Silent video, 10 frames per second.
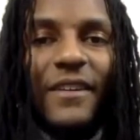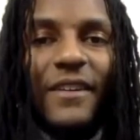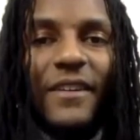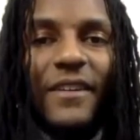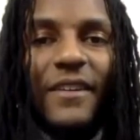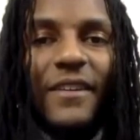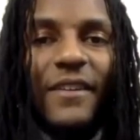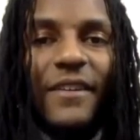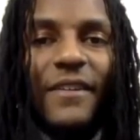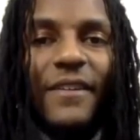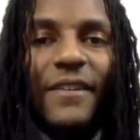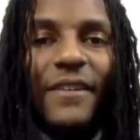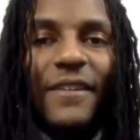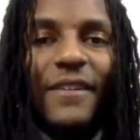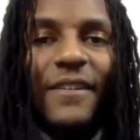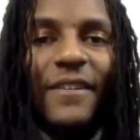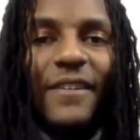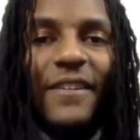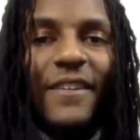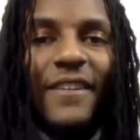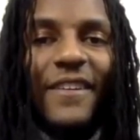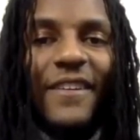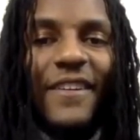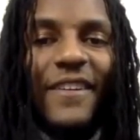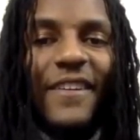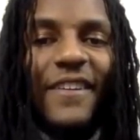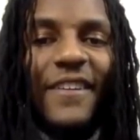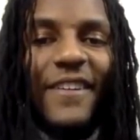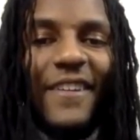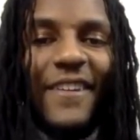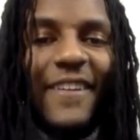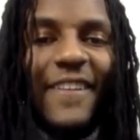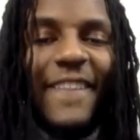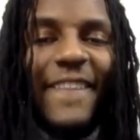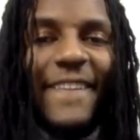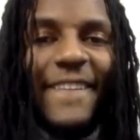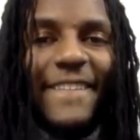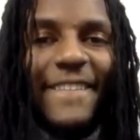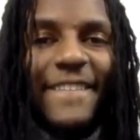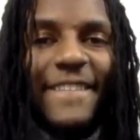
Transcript: No words are spoken by the person on screen.